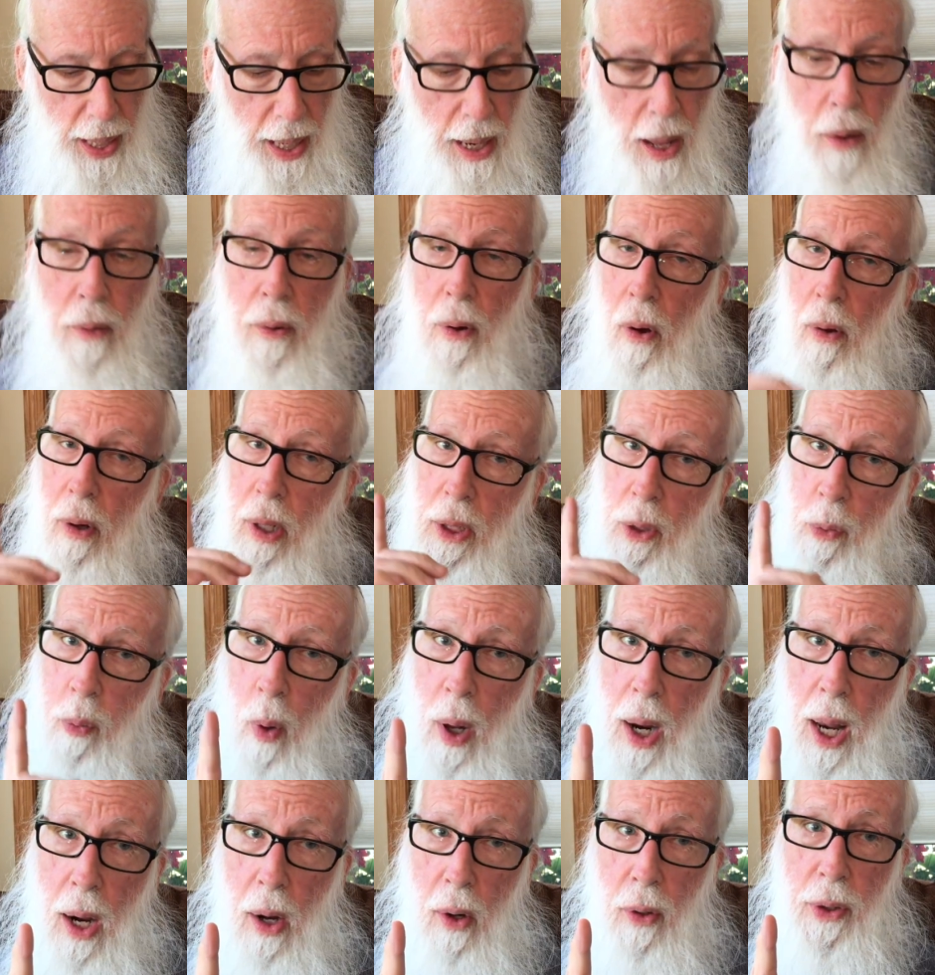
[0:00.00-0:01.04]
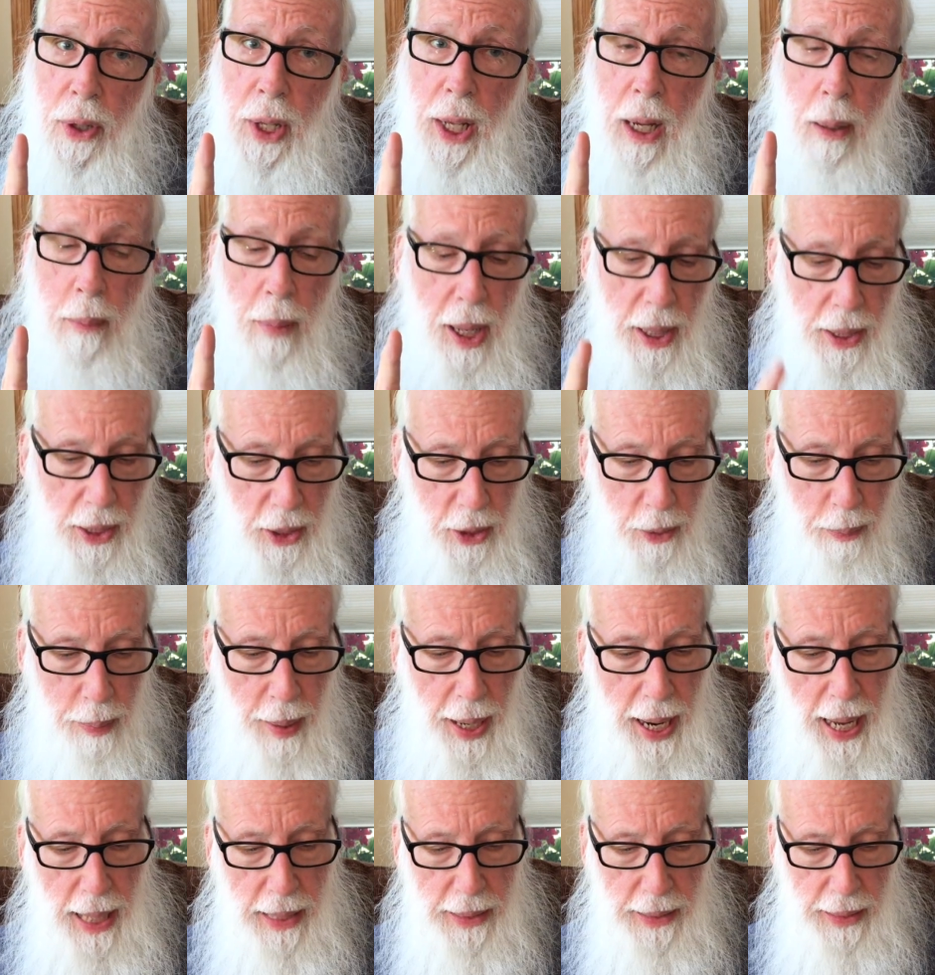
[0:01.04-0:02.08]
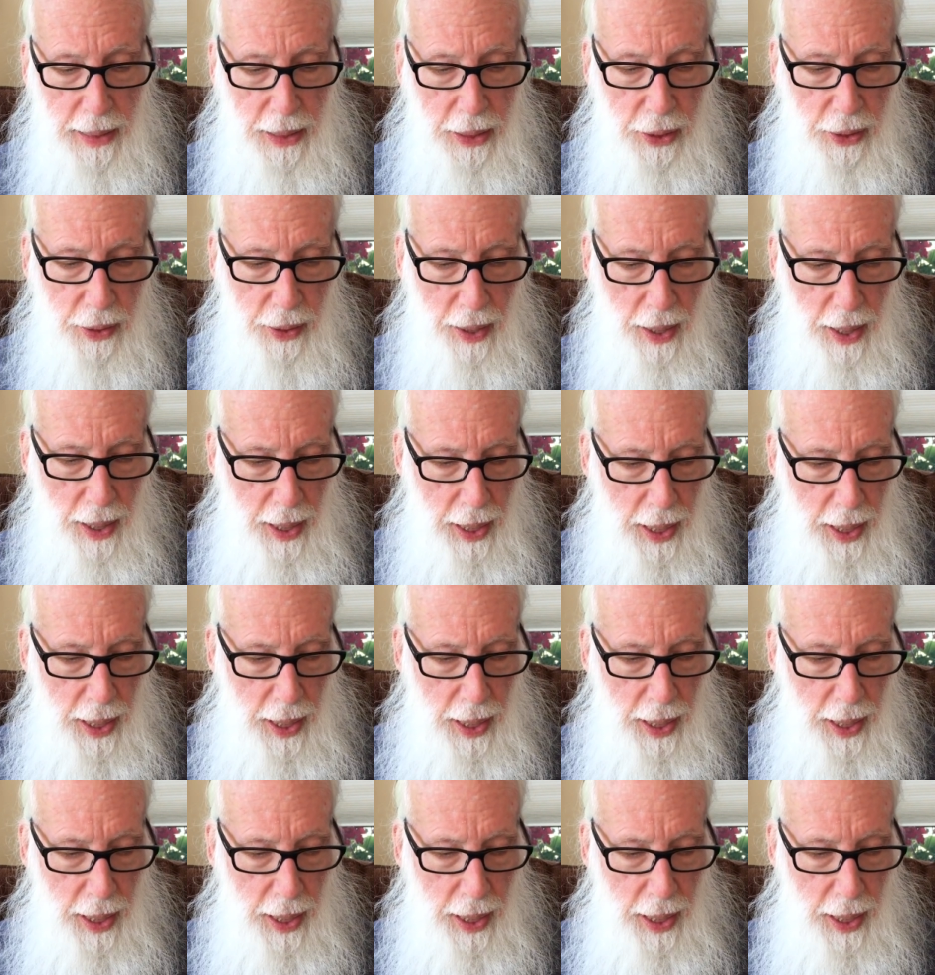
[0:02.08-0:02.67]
Now, notice one other thing about this passage.